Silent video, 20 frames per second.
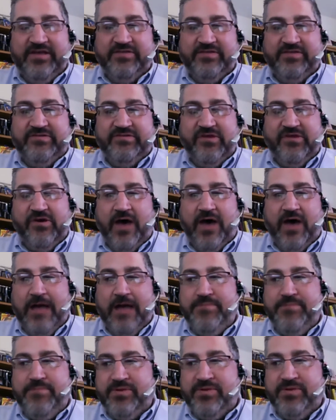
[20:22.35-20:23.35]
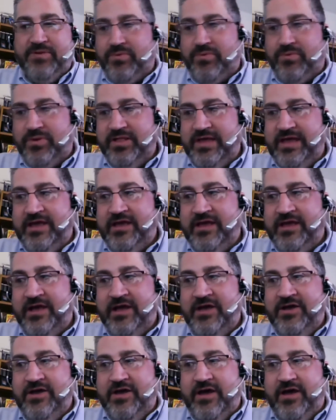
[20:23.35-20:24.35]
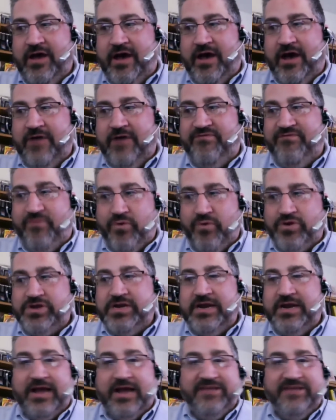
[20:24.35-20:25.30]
And so I've been really fortunate.